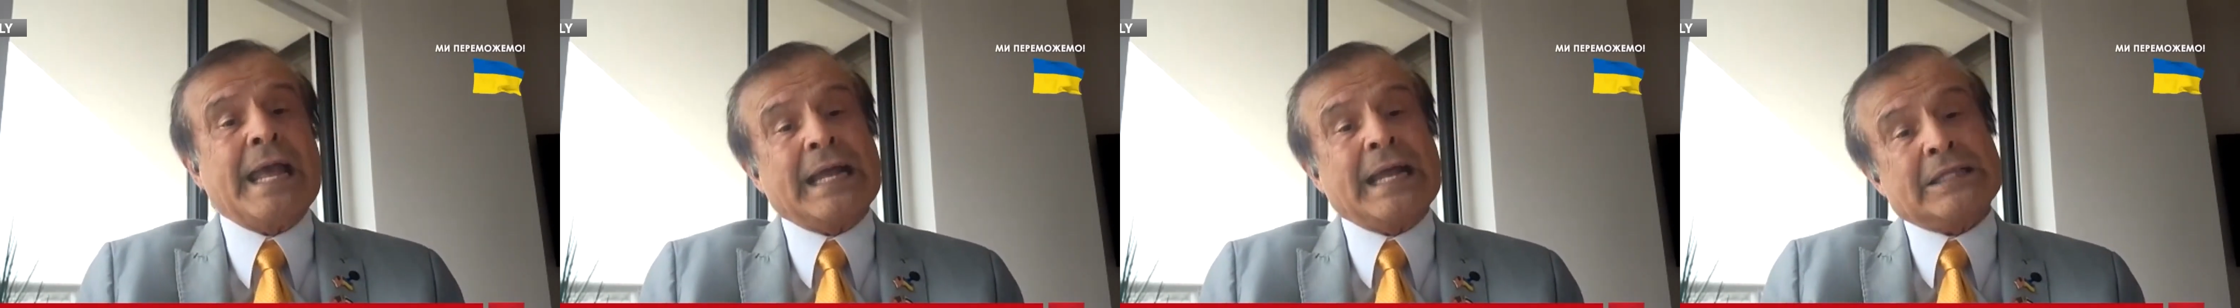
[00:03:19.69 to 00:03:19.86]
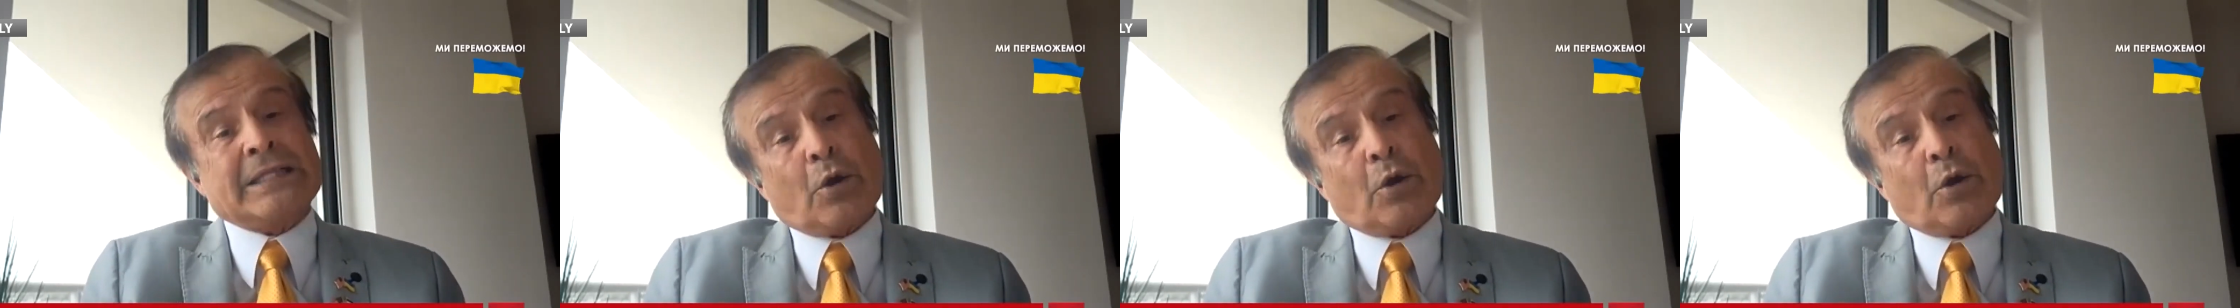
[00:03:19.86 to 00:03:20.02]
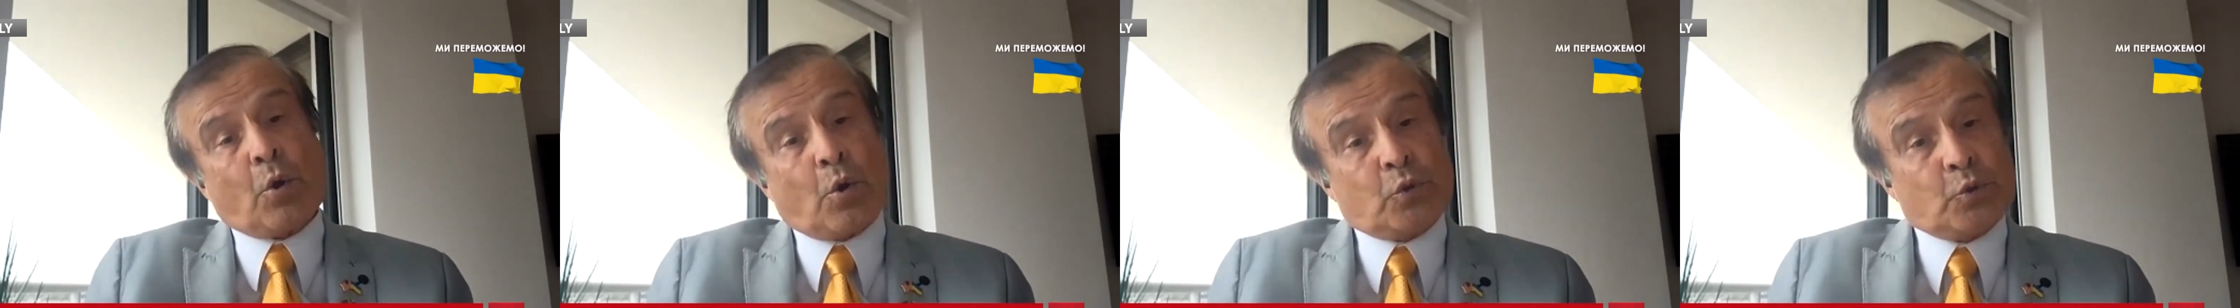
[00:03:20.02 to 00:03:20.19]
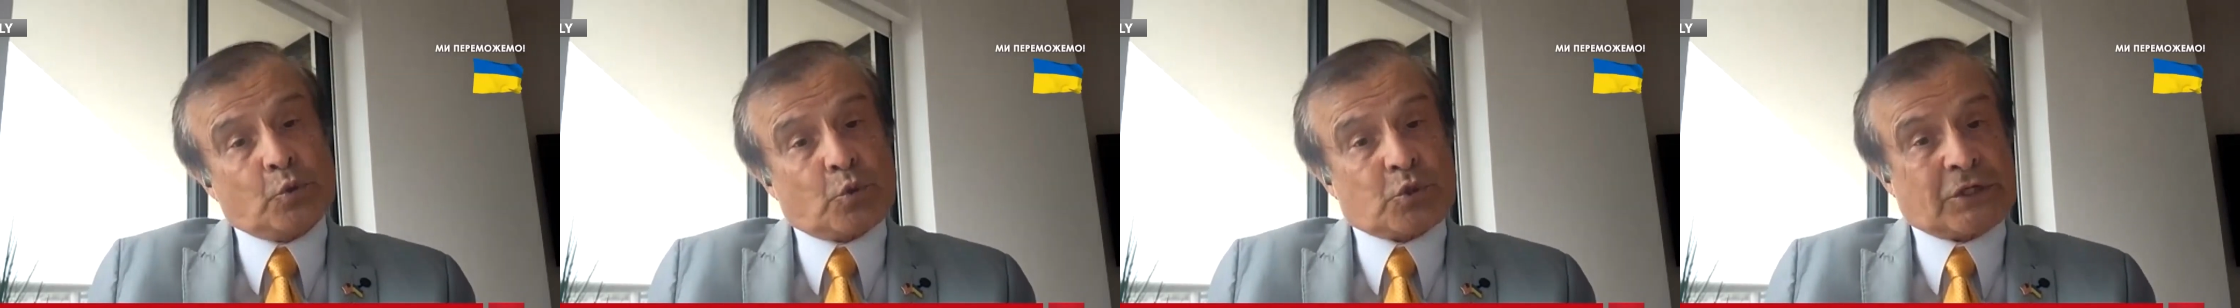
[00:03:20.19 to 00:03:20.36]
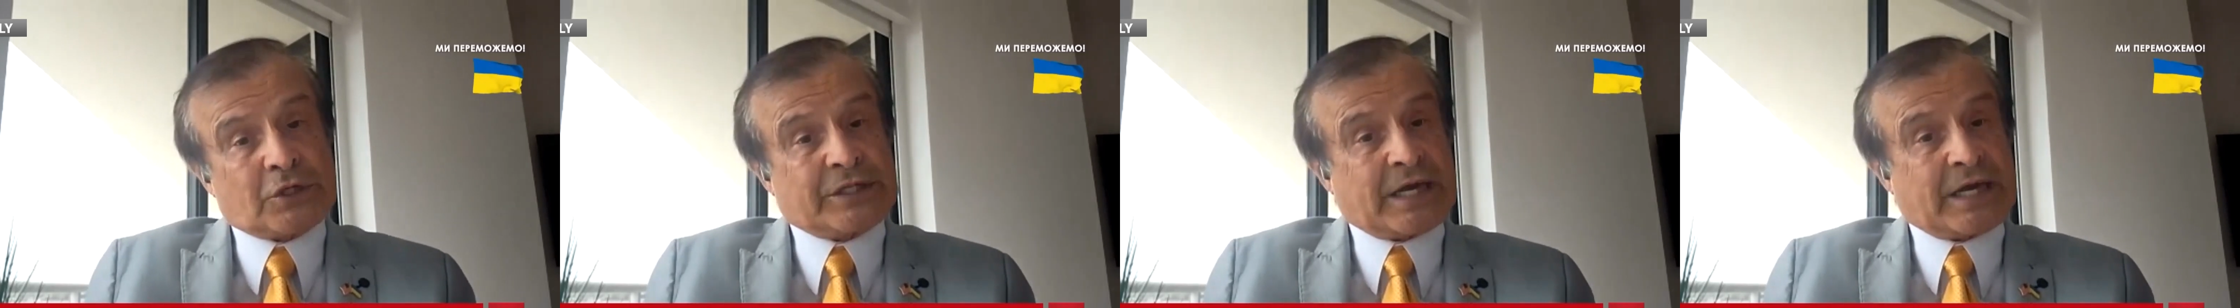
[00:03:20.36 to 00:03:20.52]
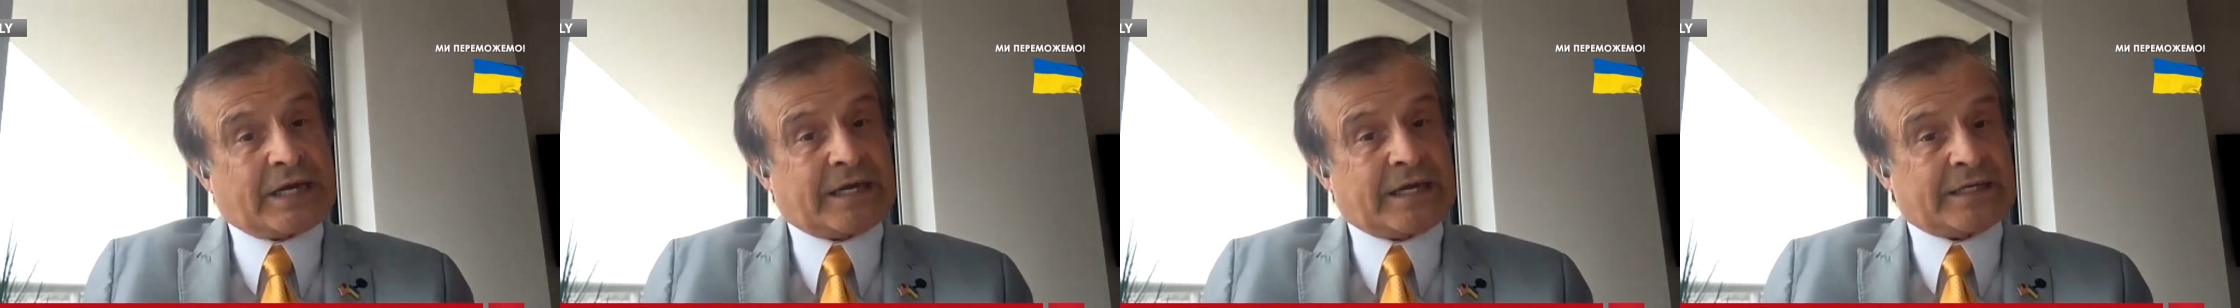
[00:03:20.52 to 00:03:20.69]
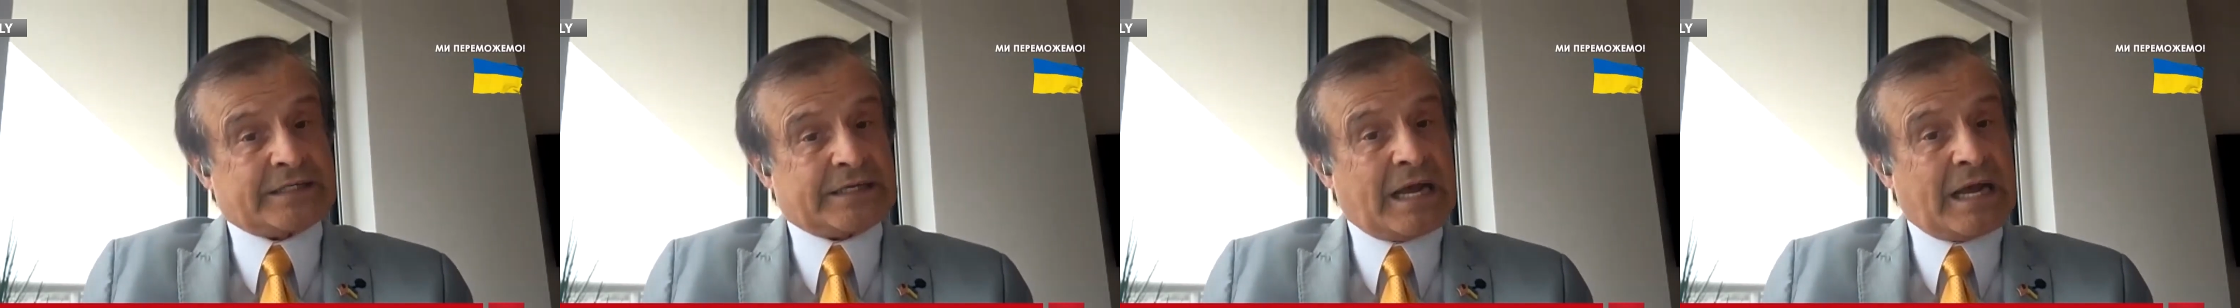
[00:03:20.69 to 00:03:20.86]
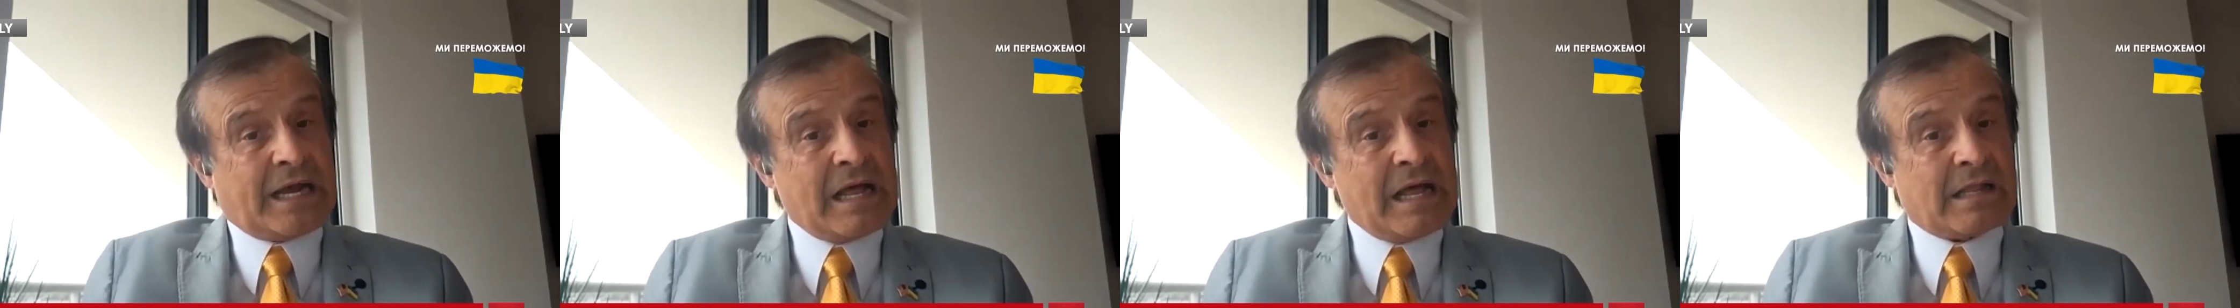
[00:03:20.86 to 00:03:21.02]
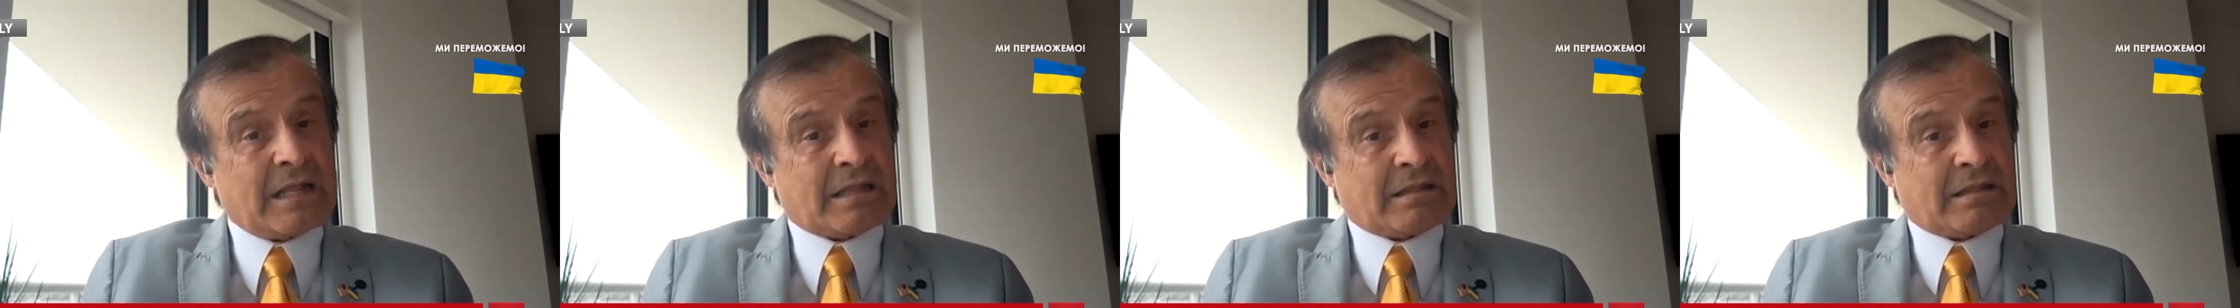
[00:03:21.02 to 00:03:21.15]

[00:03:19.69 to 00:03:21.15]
He has already proved